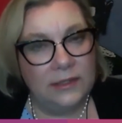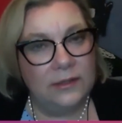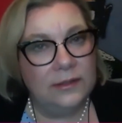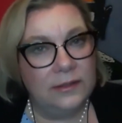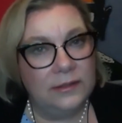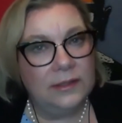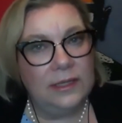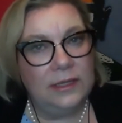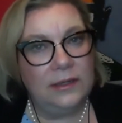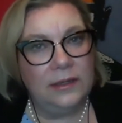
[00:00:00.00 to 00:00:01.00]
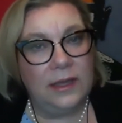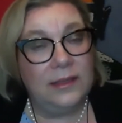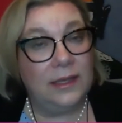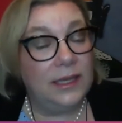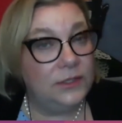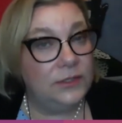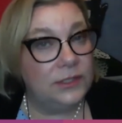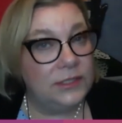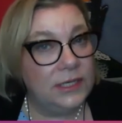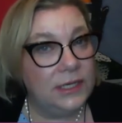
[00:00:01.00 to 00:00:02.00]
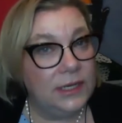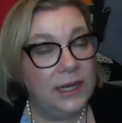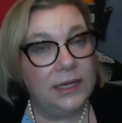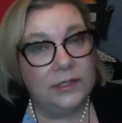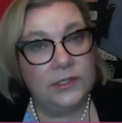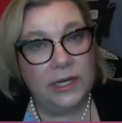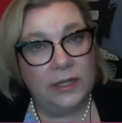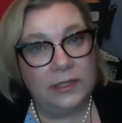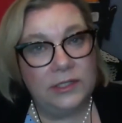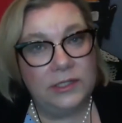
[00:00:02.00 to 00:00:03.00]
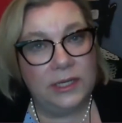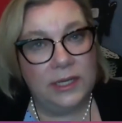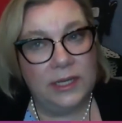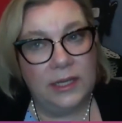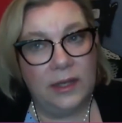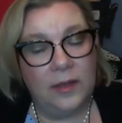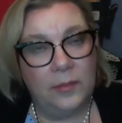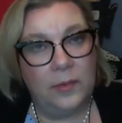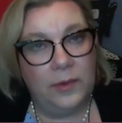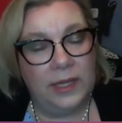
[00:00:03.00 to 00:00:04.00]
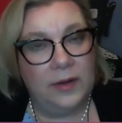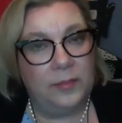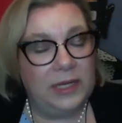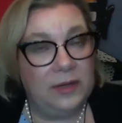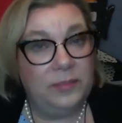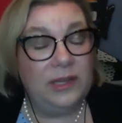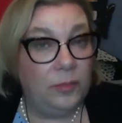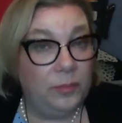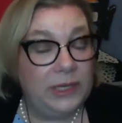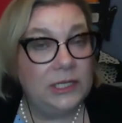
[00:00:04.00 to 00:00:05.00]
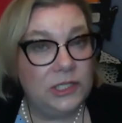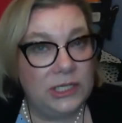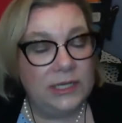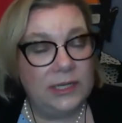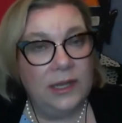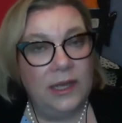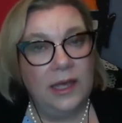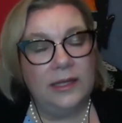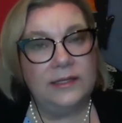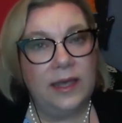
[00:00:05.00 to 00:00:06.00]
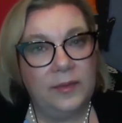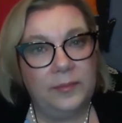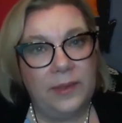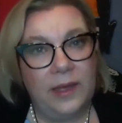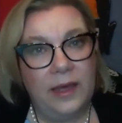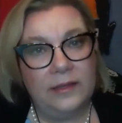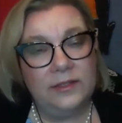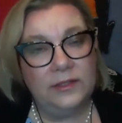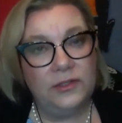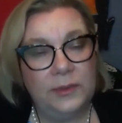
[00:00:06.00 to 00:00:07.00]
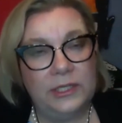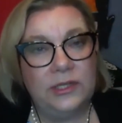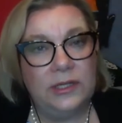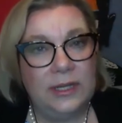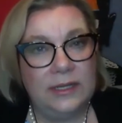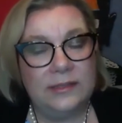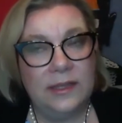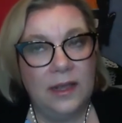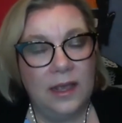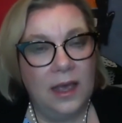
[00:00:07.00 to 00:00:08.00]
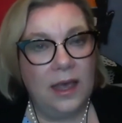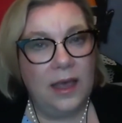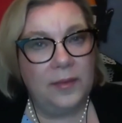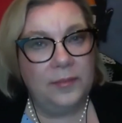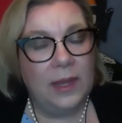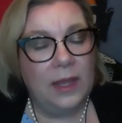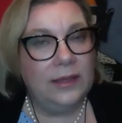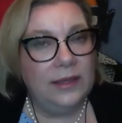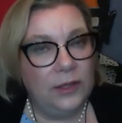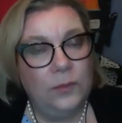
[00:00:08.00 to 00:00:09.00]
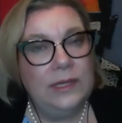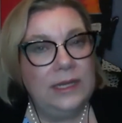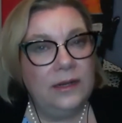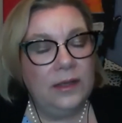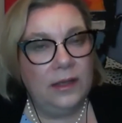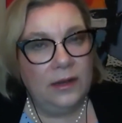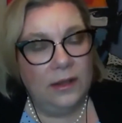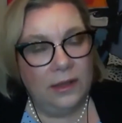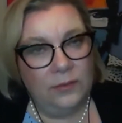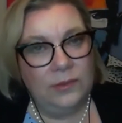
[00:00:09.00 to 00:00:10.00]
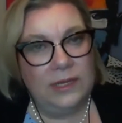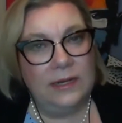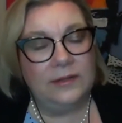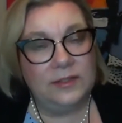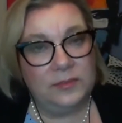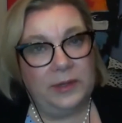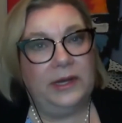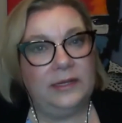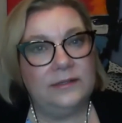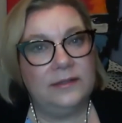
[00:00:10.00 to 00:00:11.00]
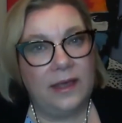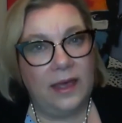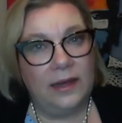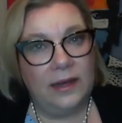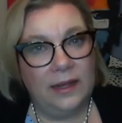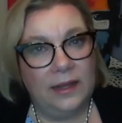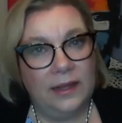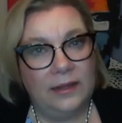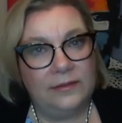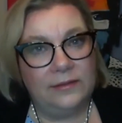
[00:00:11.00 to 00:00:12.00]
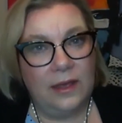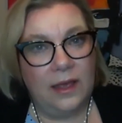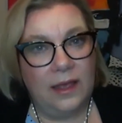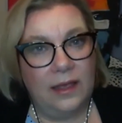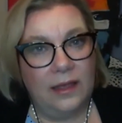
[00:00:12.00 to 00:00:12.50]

particularly, I think, interesting and challenging in a B2B or B2G type situation is you need experience that is